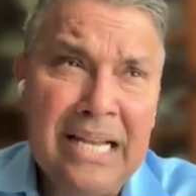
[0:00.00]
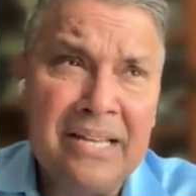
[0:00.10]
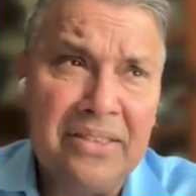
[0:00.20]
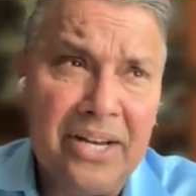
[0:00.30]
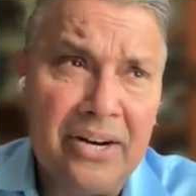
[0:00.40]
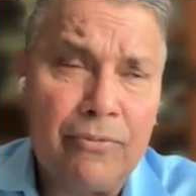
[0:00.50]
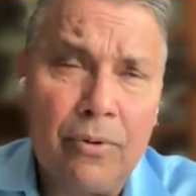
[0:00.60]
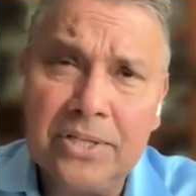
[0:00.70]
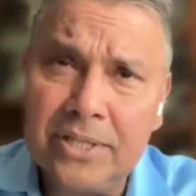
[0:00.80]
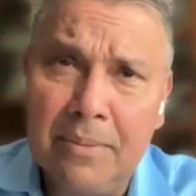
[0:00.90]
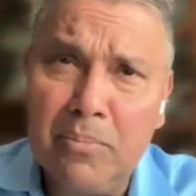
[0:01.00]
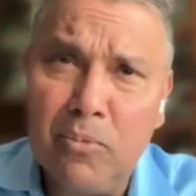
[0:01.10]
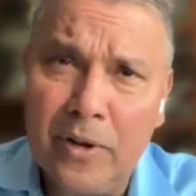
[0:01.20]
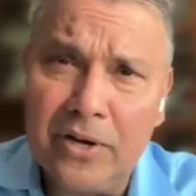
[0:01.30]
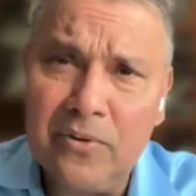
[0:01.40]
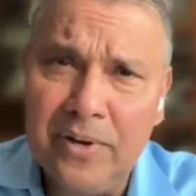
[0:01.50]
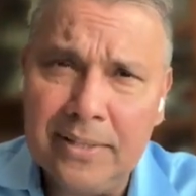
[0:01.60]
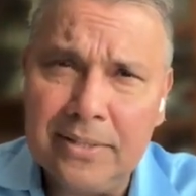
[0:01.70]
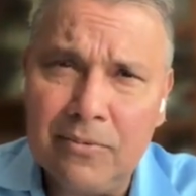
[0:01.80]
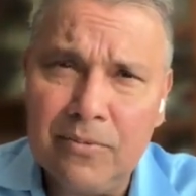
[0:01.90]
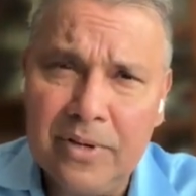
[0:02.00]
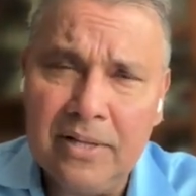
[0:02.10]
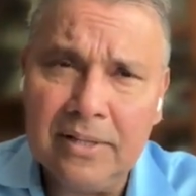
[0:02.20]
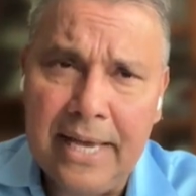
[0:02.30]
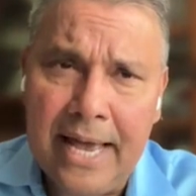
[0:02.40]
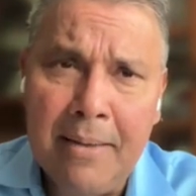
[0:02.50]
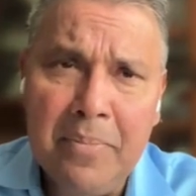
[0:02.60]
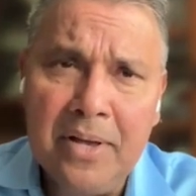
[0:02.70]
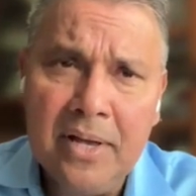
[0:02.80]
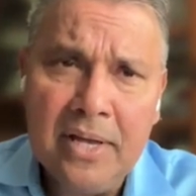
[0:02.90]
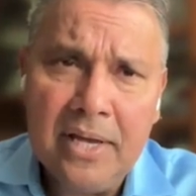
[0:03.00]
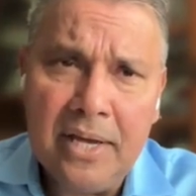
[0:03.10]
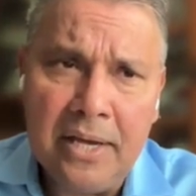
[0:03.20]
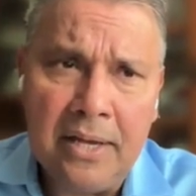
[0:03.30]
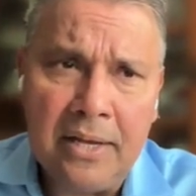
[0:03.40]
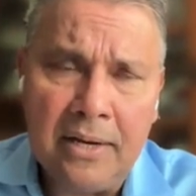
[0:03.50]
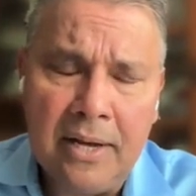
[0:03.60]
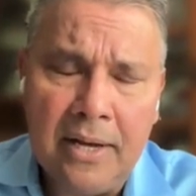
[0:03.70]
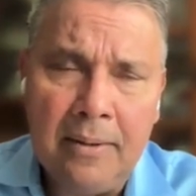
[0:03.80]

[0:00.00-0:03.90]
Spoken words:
and therefore at some point creates a real gap in